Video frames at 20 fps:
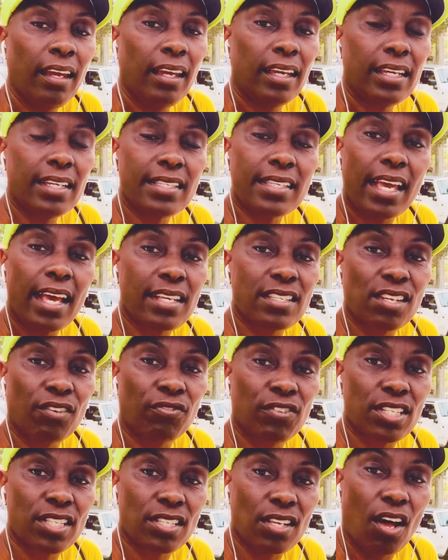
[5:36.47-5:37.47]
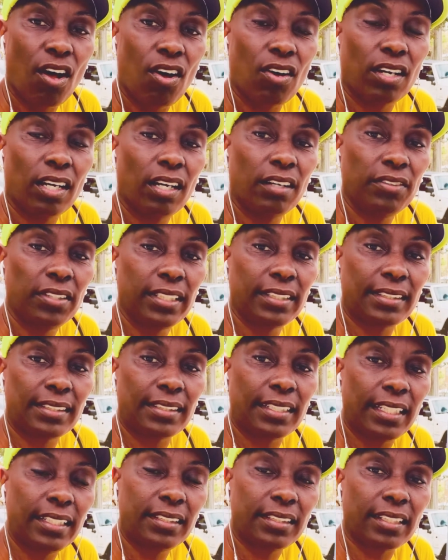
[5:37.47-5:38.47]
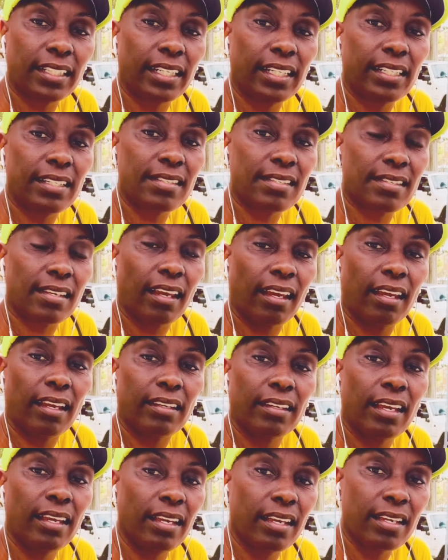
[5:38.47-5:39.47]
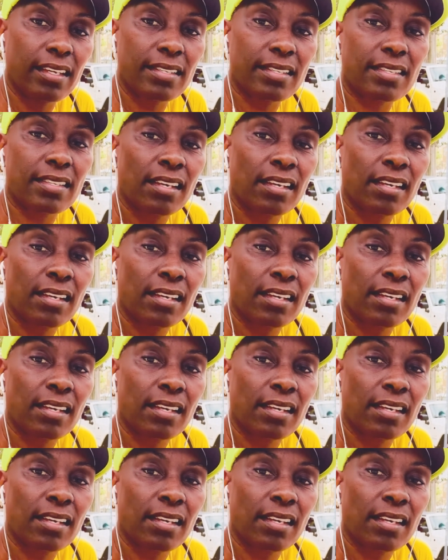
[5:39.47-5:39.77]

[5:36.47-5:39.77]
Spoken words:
is as a result of his teachings and his